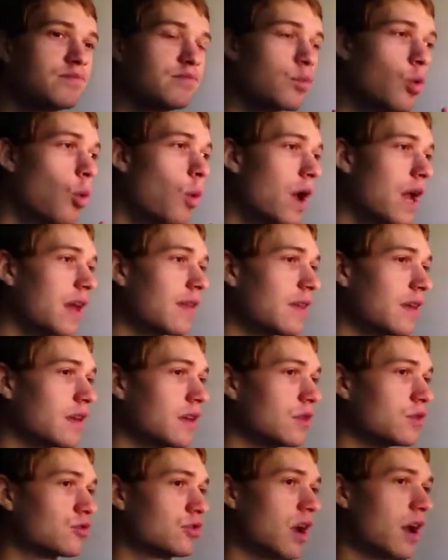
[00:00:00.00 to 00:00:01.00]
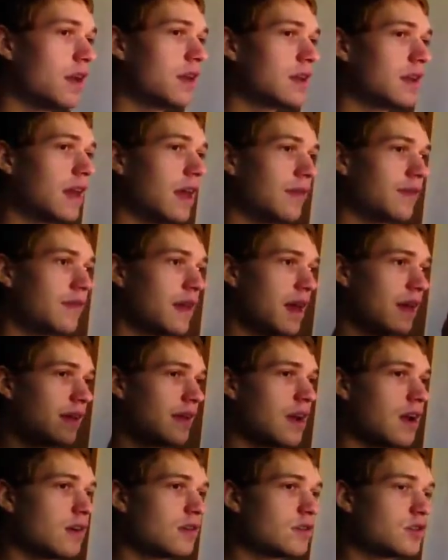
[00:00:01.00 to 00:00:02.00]
way that you try to get that
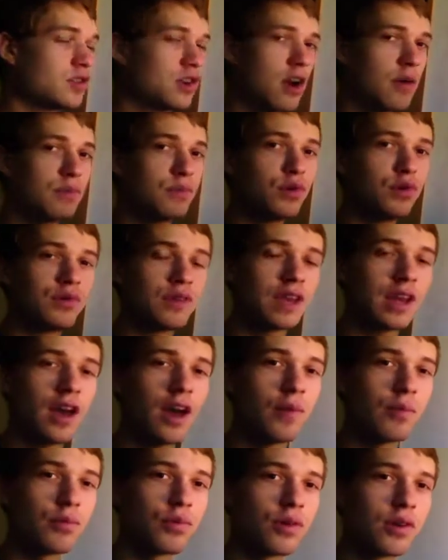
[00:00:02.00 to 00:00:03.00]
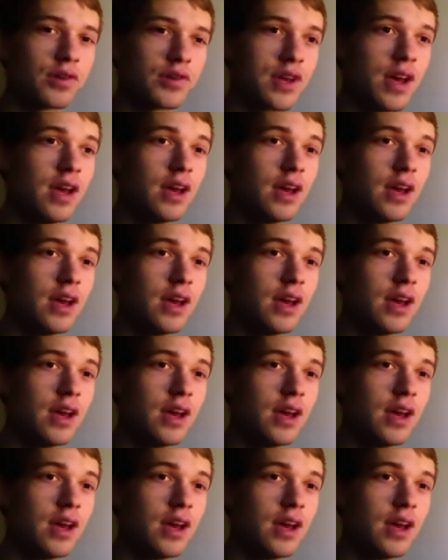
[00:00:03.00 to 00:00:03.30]
air to start moving upwards,